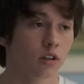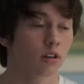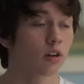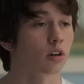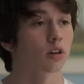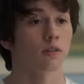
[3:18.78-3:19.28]

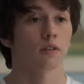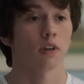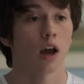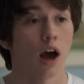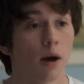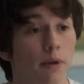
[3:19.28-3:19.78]
Look,
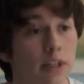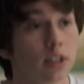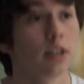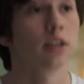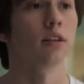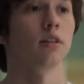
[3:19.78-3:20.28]
I'm
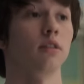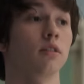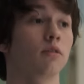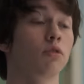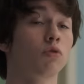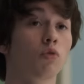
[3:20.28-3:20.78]
18.
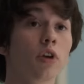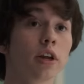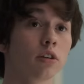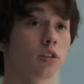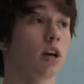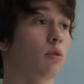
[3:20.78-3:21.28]
And three
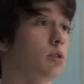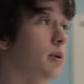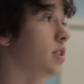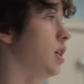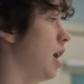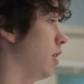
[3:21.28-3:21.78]
years of that was
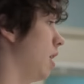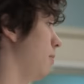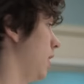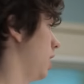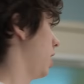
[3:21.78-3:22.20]
spent sidelined with